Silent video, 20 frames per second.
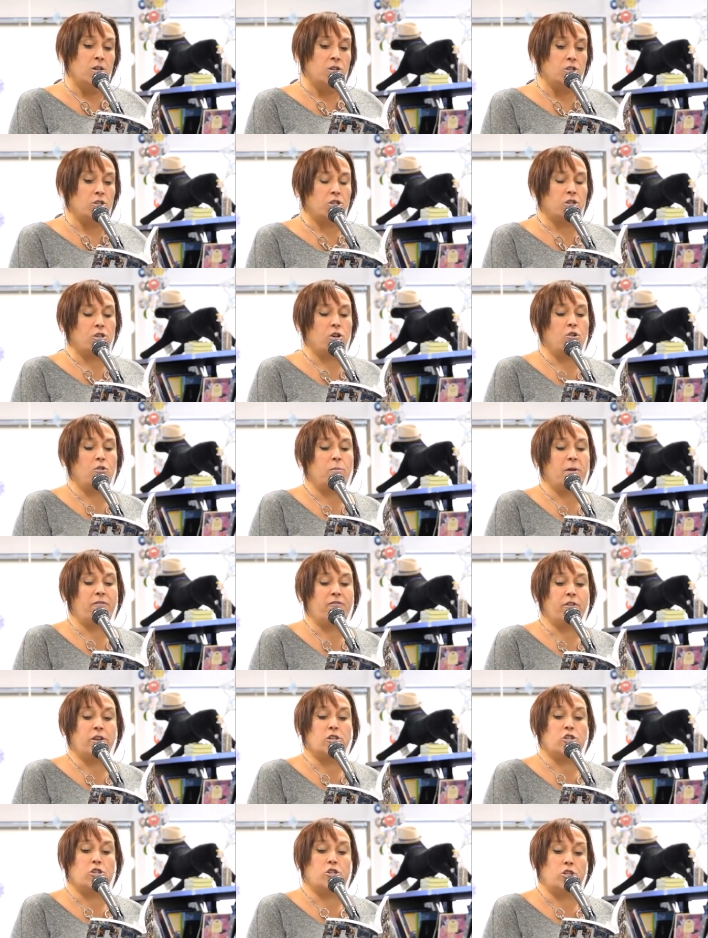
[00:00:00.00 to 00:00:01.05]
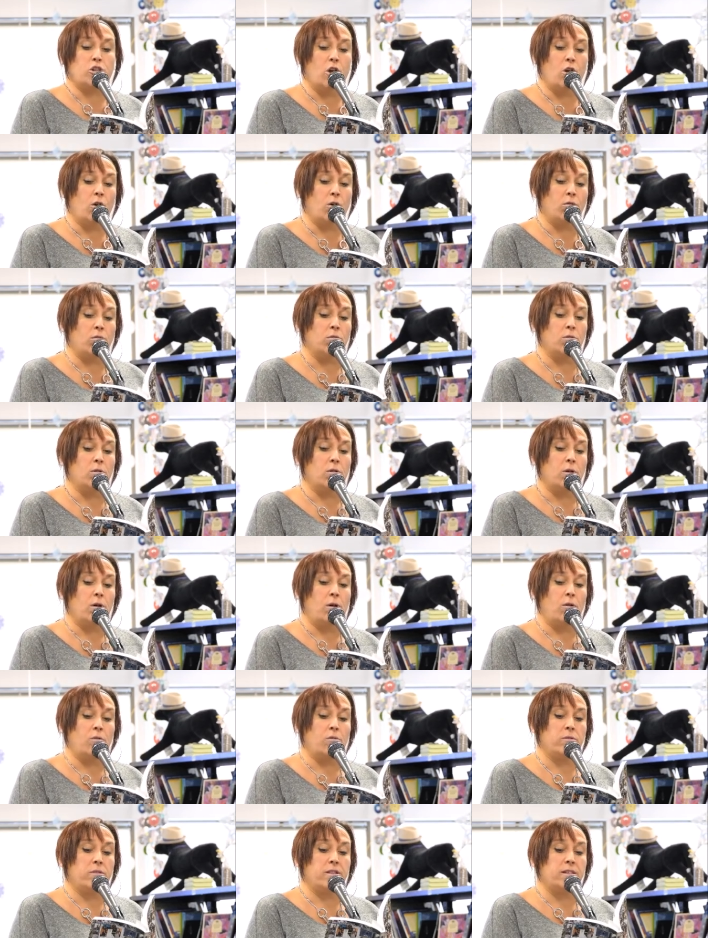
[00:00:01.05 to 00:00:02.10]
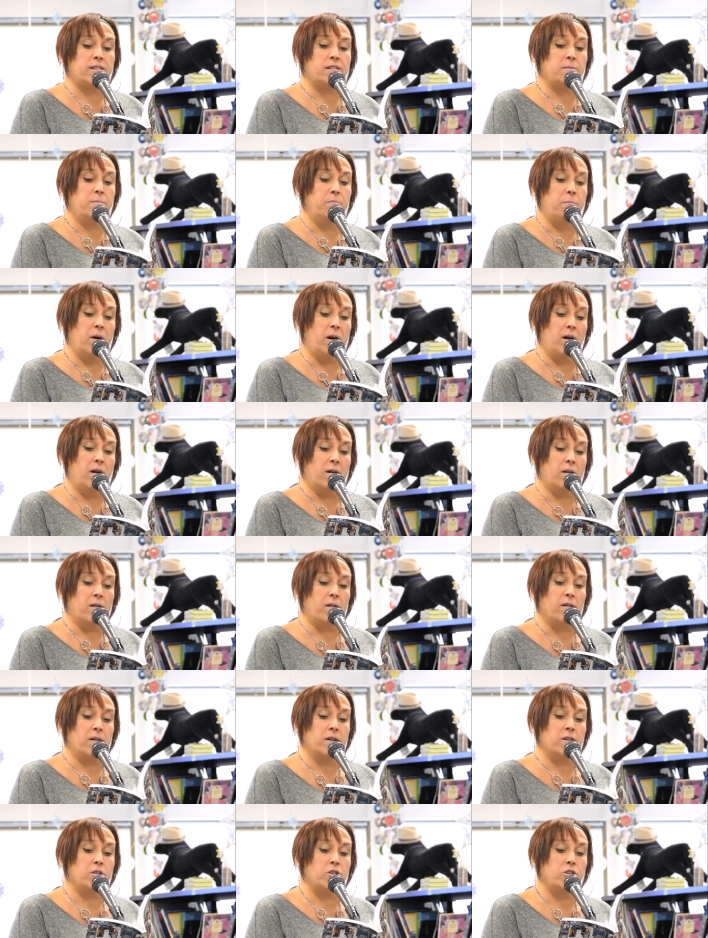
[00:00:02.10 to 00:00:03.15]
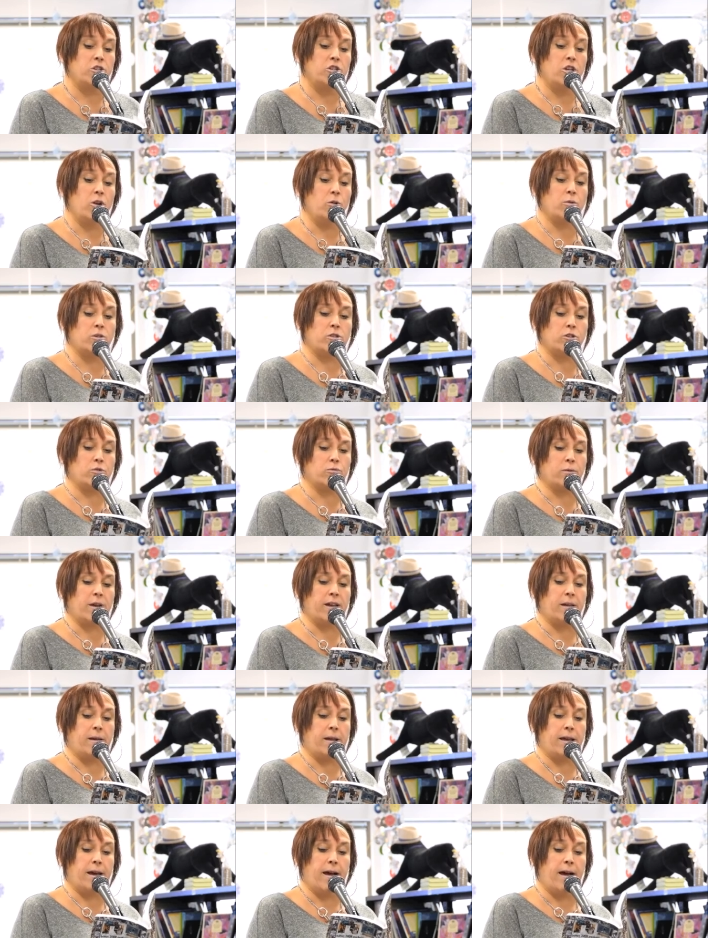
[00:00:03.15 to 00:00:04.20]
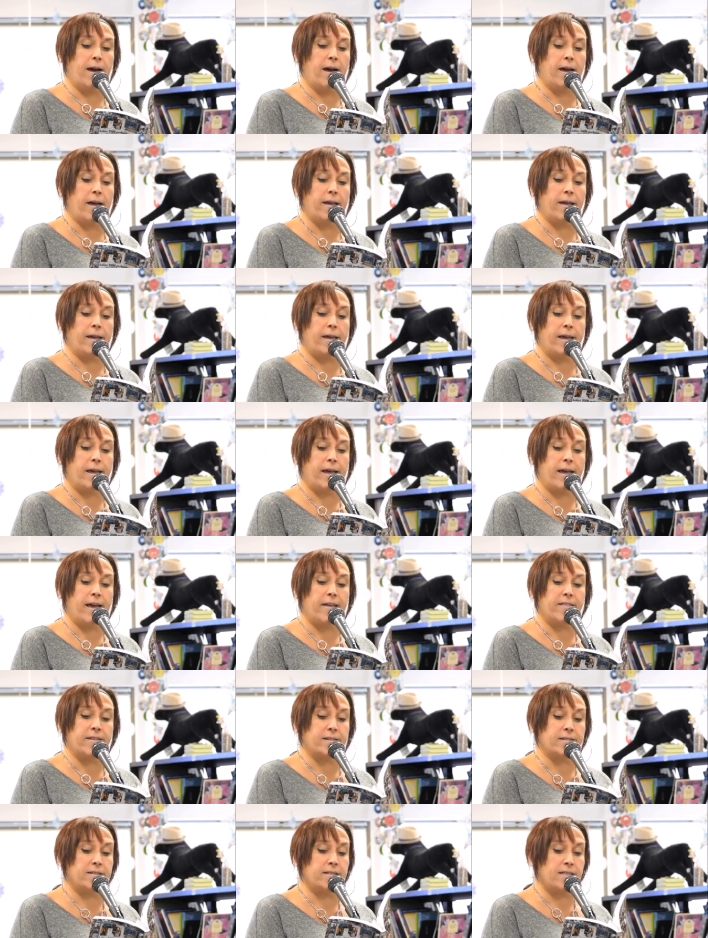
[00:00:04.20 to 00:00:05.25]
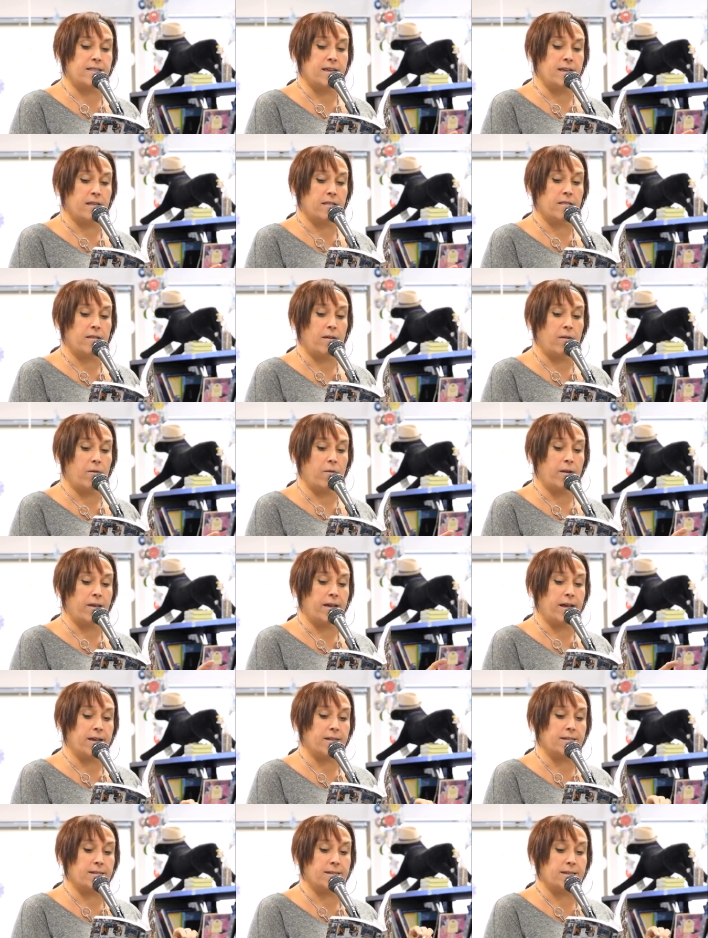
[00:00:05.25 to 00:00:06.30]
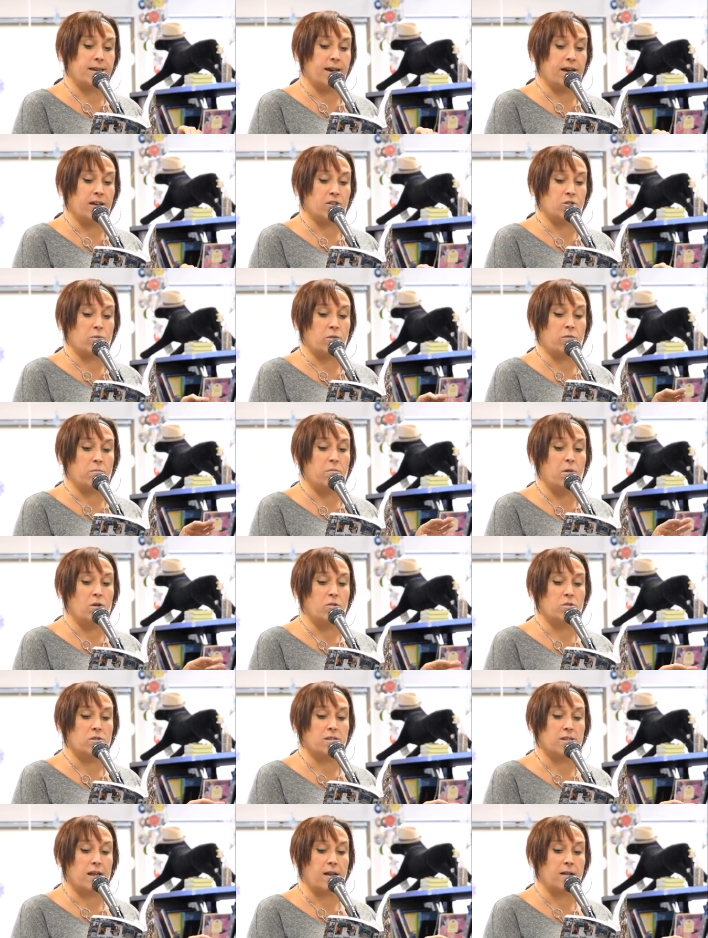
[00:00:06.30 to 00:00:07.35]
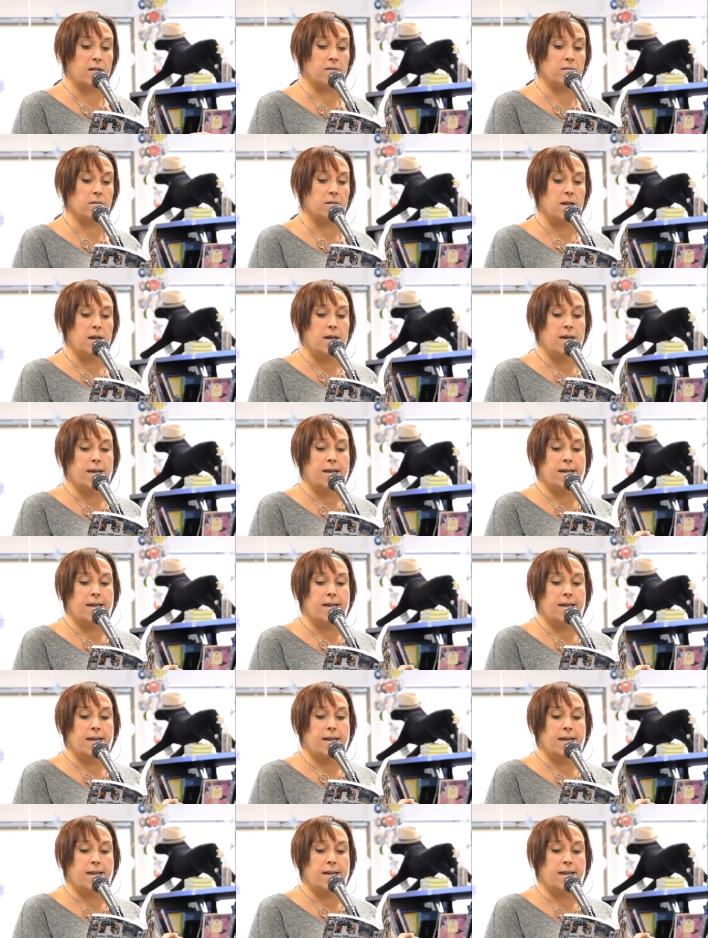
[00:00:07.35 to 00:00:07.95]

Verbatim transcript: So, my friend Joe owned this bar and Joe was a great guy. He had this thing, though, against guys with motorcycles.